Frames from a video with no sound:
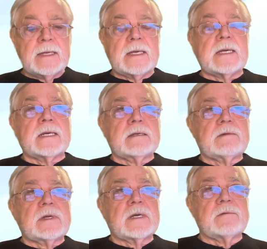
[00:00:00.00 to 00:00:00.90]

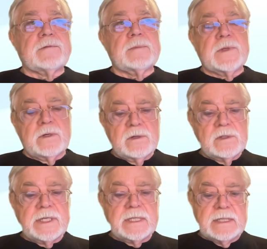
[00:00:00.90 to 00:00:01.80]
And from the
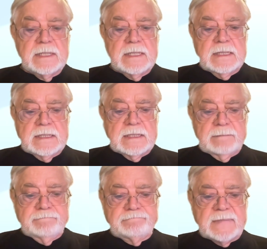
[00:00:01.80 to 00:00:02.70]
early
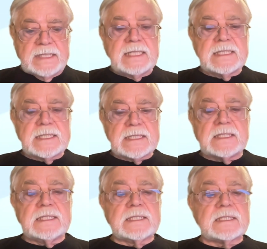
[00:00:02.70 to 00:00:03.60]

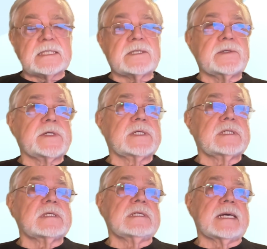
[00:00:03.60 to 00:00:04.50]
1960s, continuing
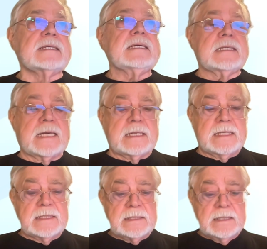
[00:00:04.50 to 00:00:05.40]
into the
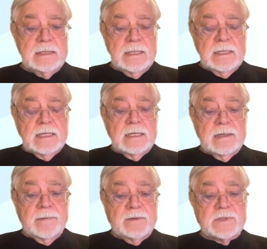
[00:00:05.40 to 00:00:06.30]
1980s,
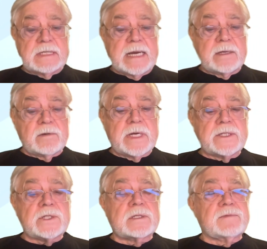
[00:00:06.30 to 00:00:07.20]
there was an
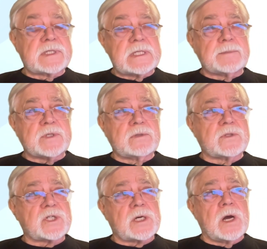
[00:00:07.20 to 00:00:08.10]
aggregation of exceptional
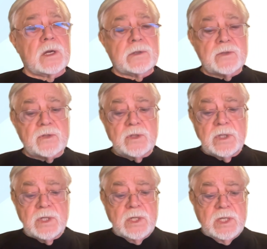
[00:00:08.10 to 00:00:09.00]
scholars
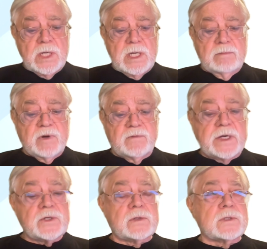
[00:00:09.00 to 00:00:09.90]
and
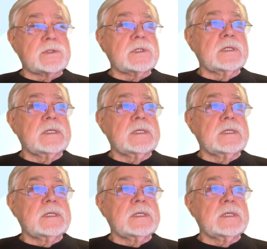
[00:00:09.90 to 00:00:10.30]
professionals